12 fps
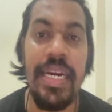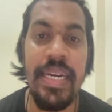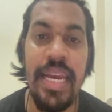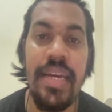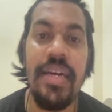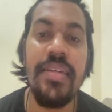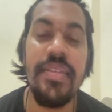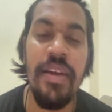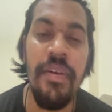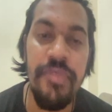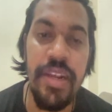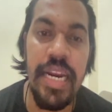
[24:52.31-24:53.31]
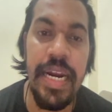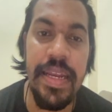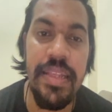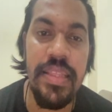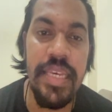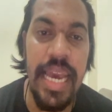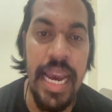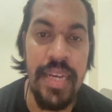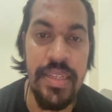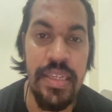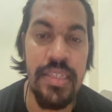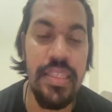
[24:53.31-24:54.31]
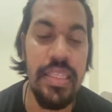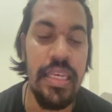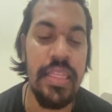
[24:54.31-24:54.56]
Attackers, after getting the access,